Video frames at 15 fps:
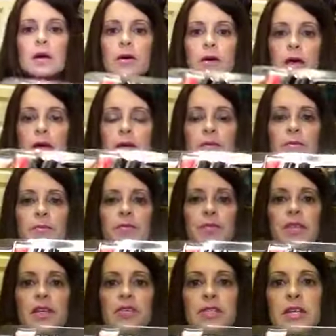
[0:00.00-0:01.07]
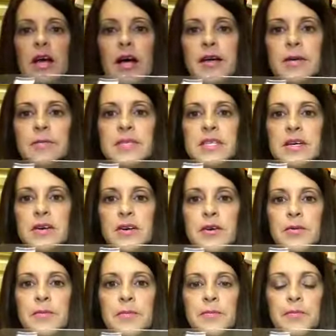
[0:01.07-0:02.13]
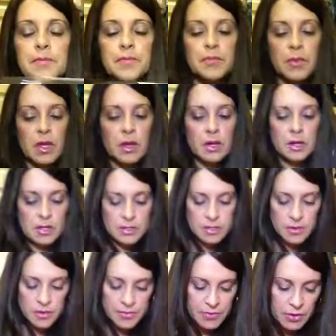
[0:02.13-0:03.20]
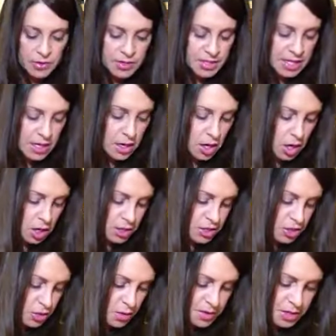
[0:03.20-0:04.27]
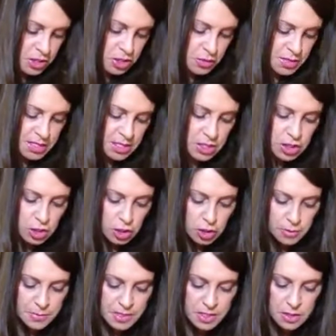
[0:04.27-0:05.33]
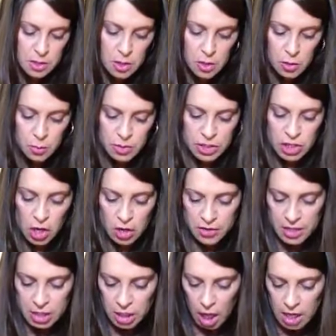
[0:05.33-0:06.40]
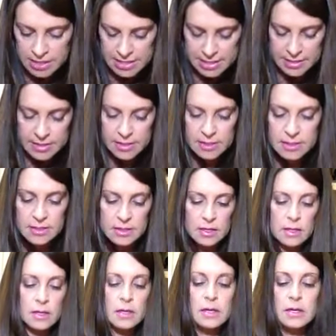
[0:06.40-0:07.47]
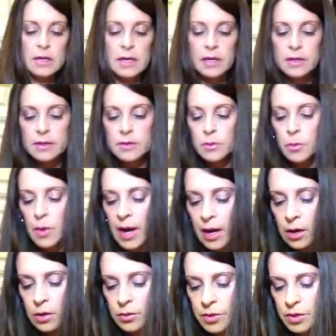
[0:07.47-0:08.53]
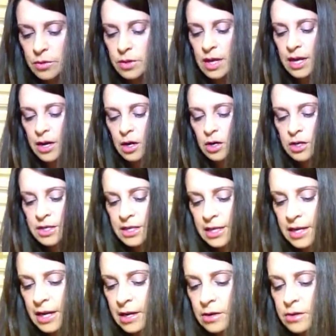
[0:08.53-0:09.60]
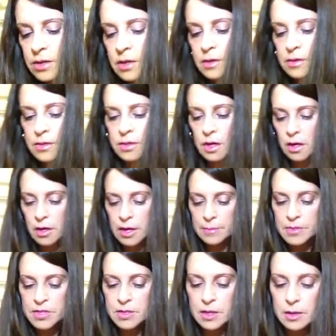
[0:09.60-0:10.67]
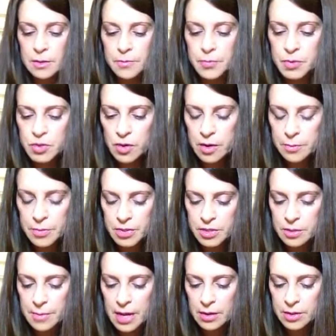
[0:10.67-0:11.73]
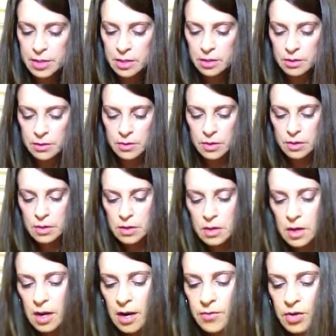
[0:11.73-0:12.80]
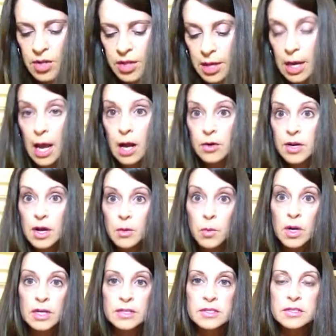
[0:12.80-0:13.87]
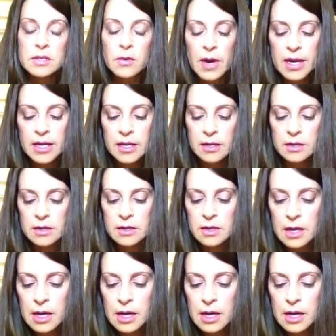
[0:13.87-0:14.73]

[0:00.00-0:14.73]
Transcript: Okay, there's the items here. So the first thing are two of the Juicy Tubes, which are the glosses. And wow, they're kind of hard to get out. Sorry, I'm just going to try to push them out here, everything out at once so I can